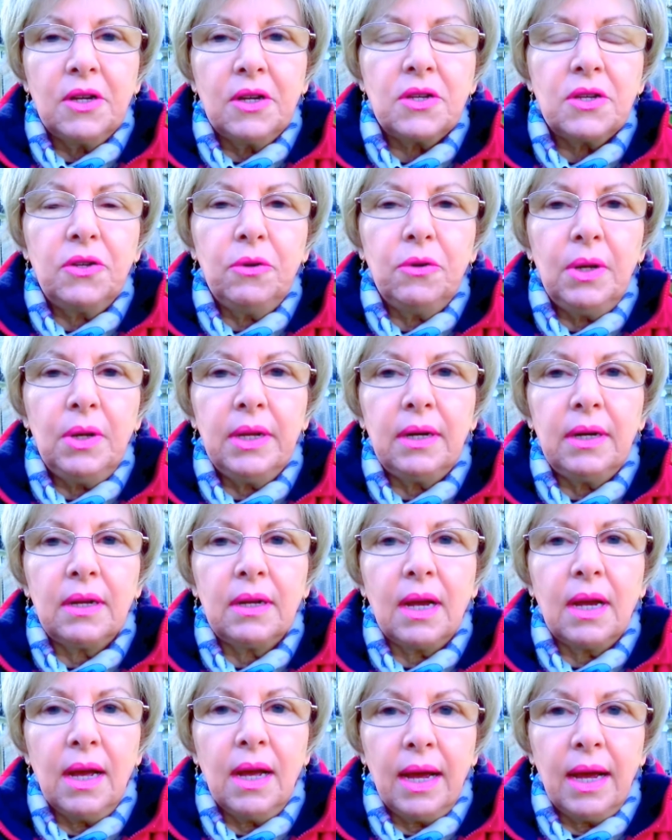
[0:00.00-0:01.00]
Just do a
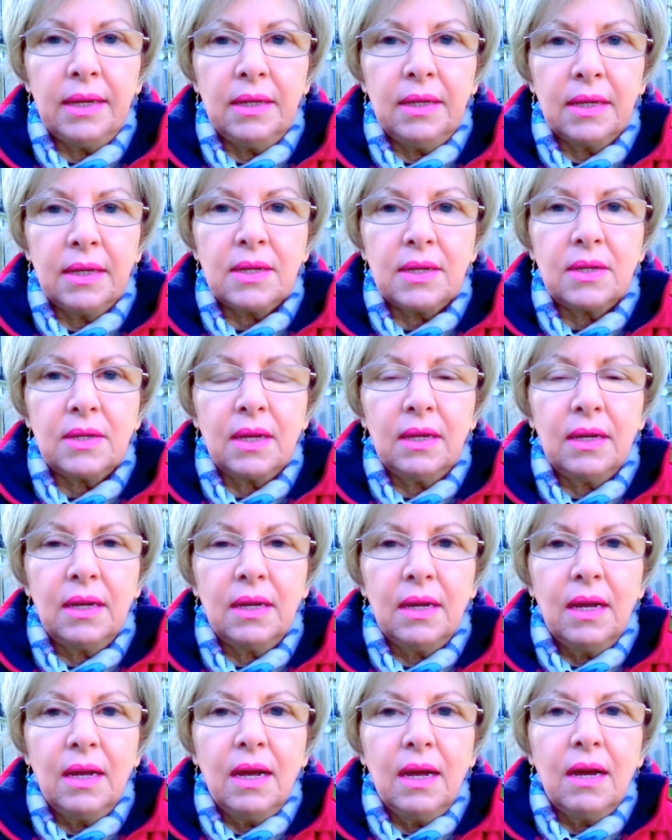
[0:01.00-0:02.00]
little kindness
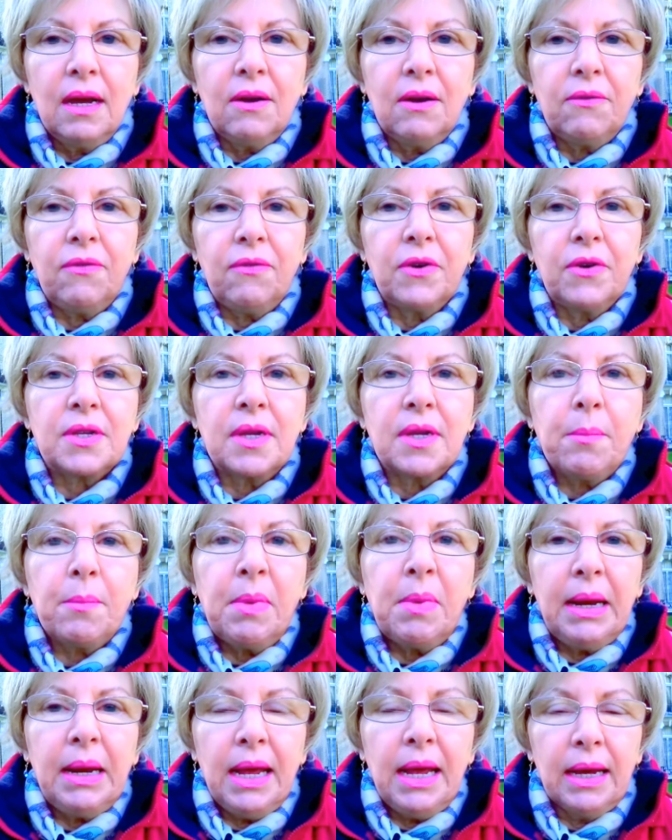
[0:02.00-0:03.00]
for
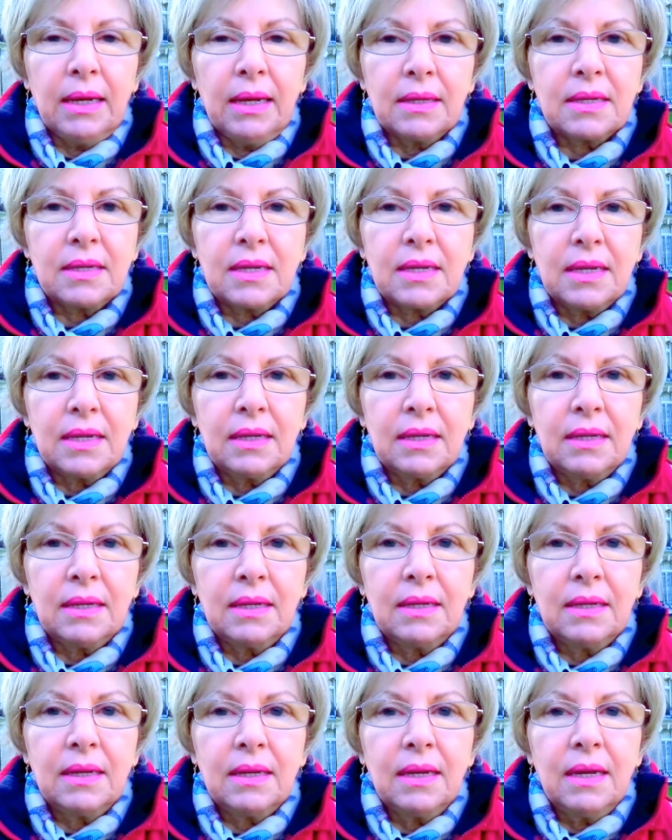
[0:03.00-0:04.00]
somebody else,
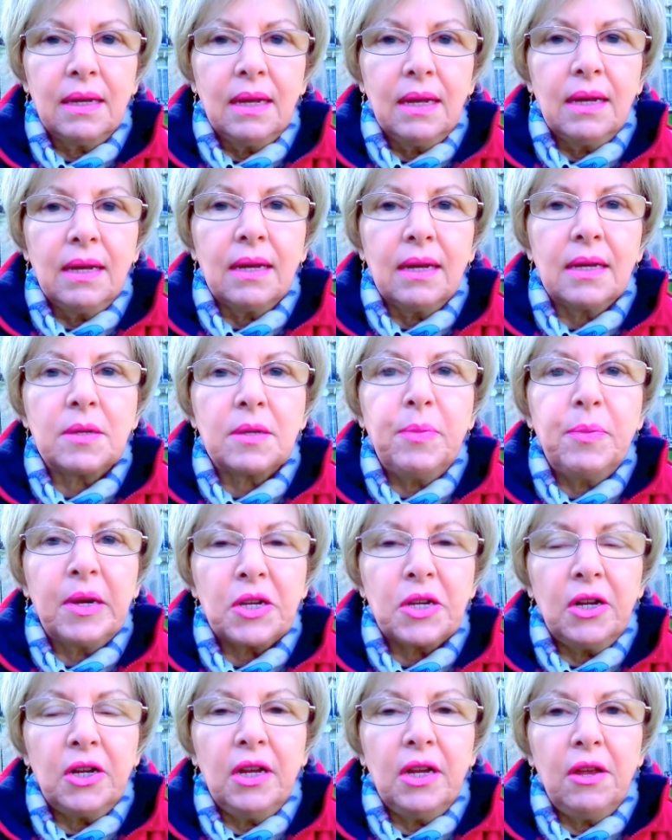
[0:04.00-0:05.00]

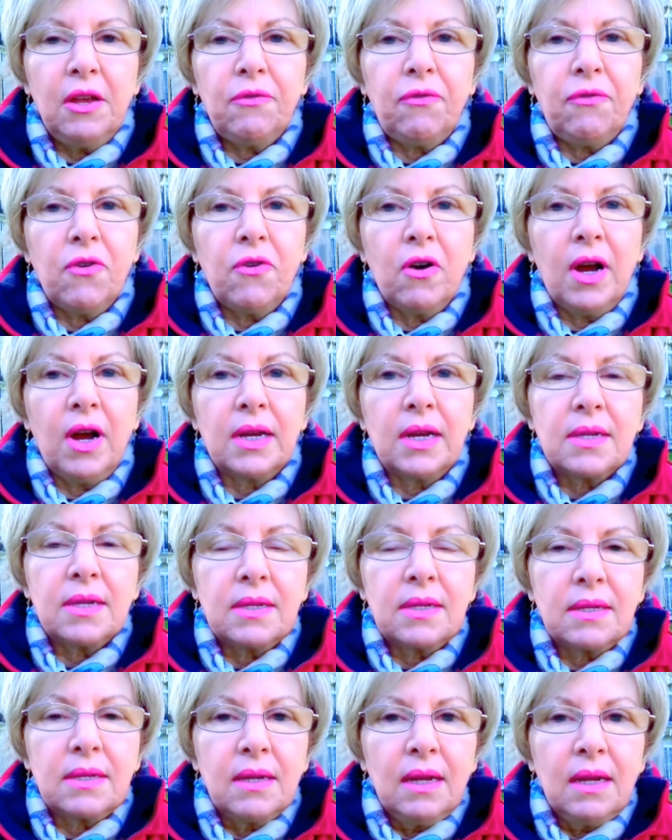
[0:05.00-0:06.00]
especially for
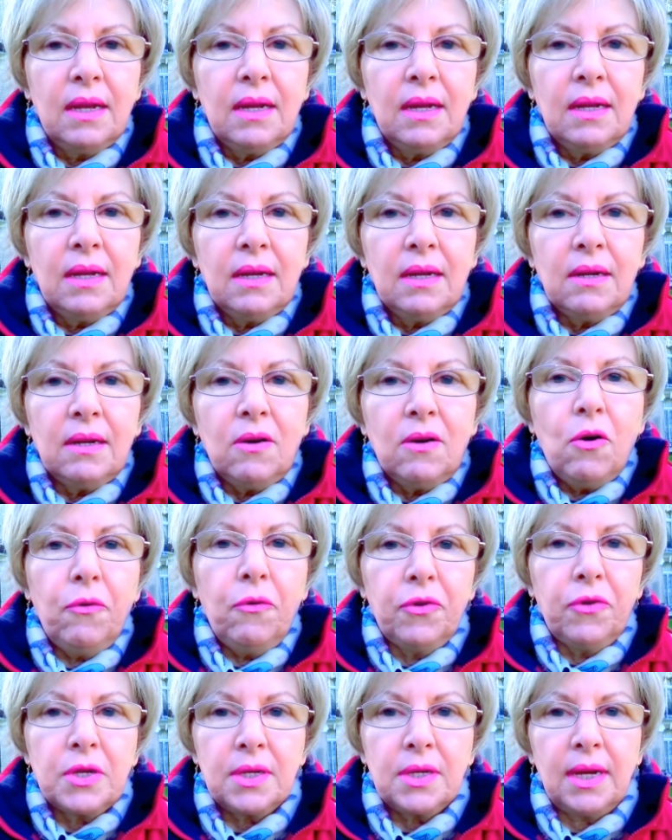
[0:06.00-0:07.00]
us
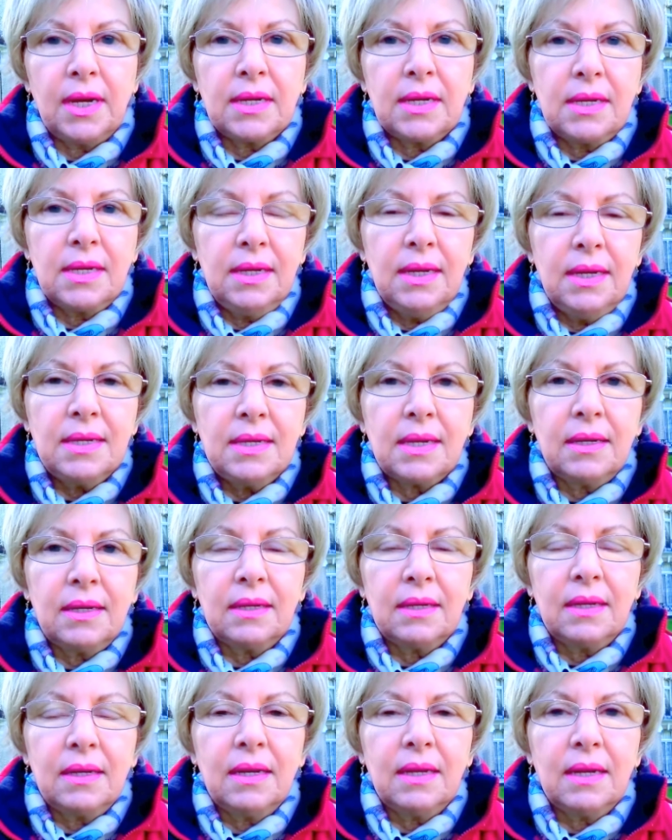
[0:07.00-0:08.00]
over 60s.
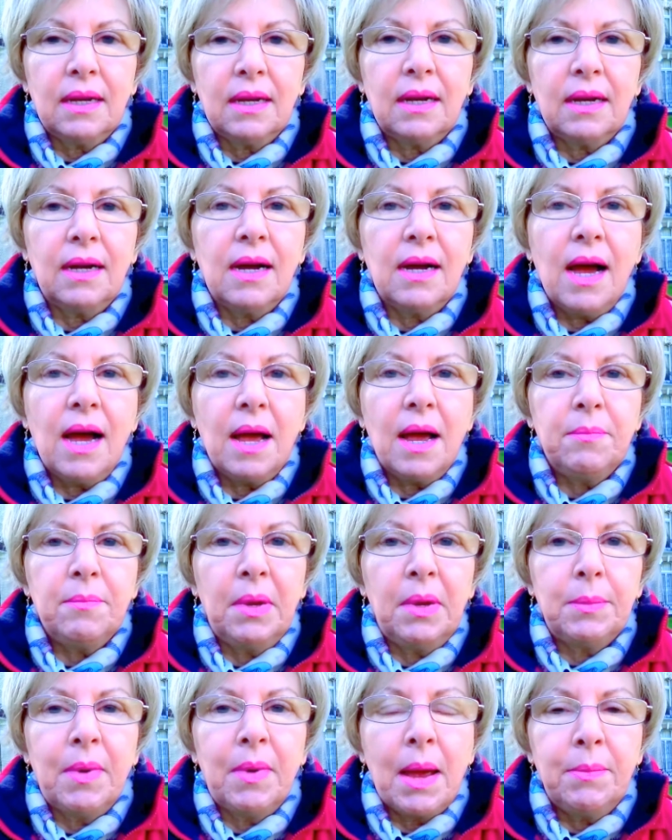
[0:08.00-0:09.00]

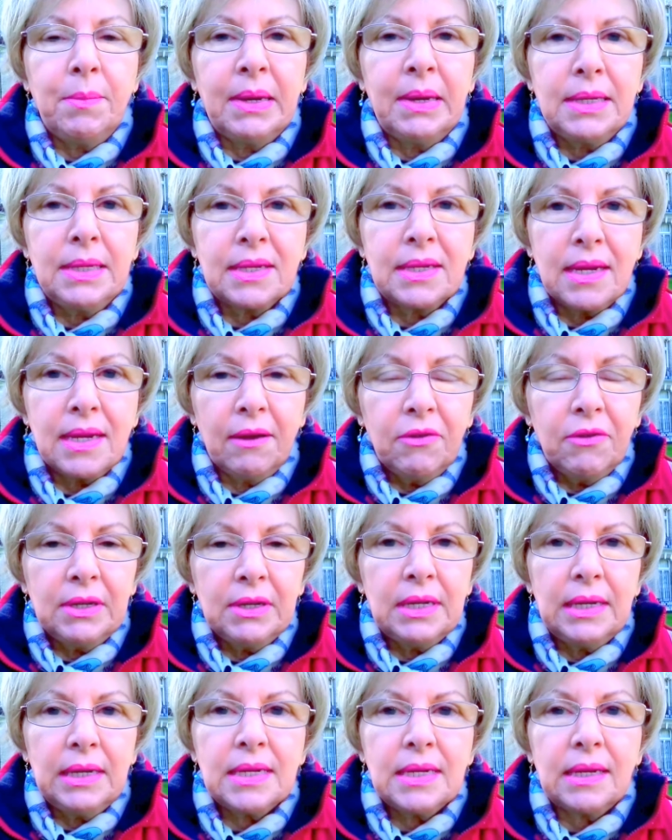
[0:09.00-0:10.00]
I'm in my
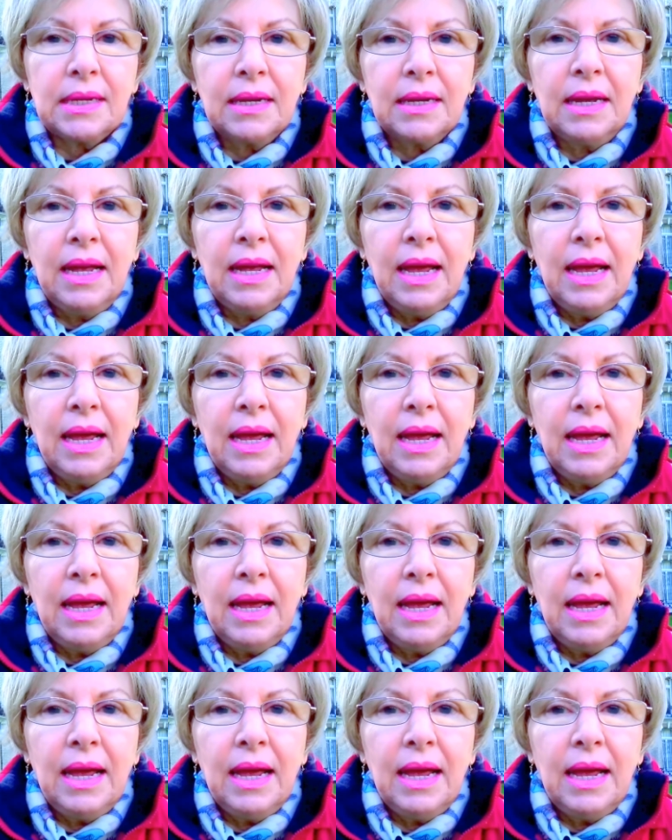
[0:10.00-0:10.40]
mid-70s.